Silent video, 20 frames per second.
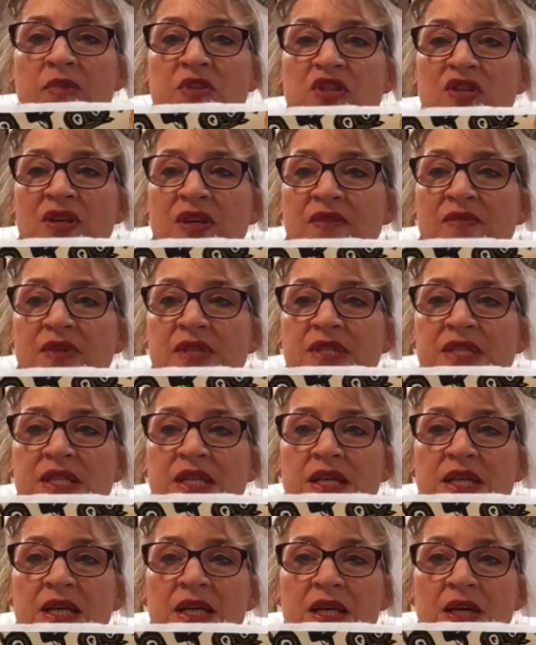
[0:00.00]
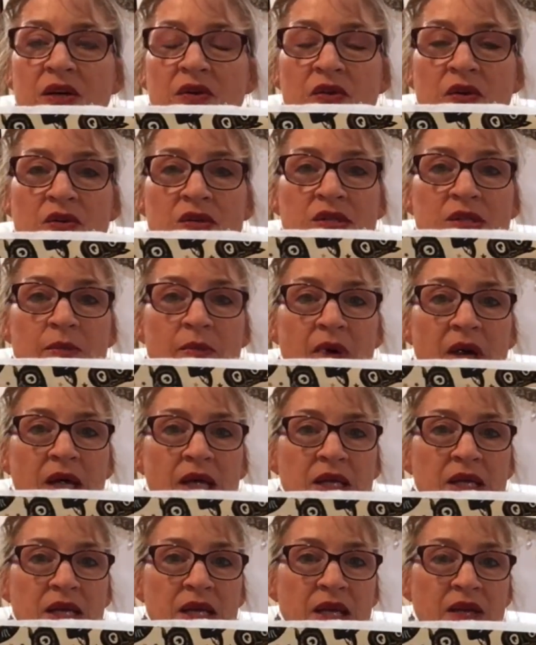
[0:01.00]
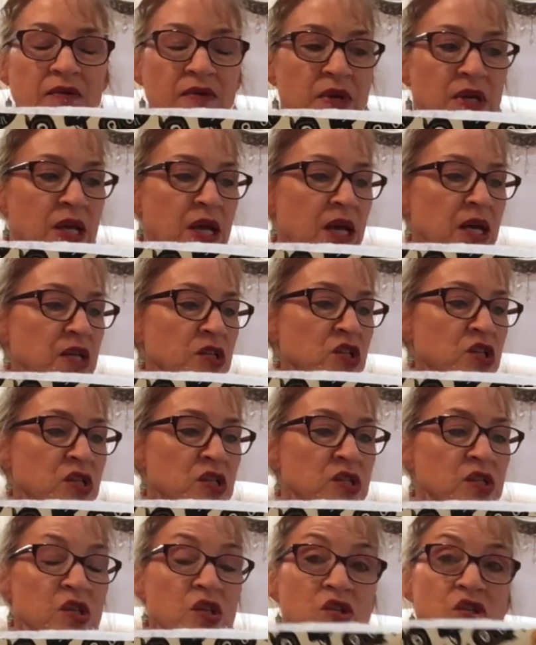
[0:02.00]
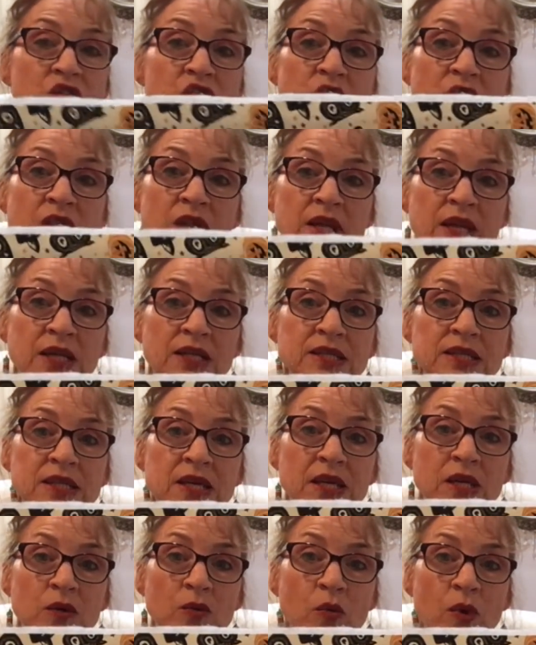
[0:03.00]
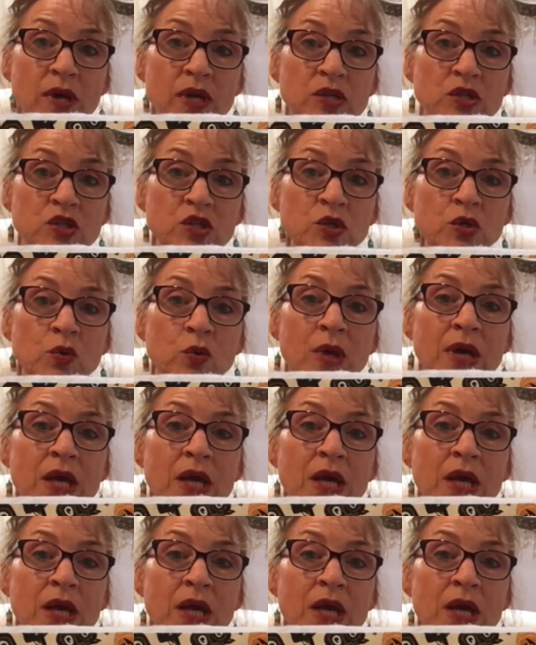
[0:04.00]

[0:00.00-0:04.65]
you can even see here, there's some uneven edges. So the next thing you want to do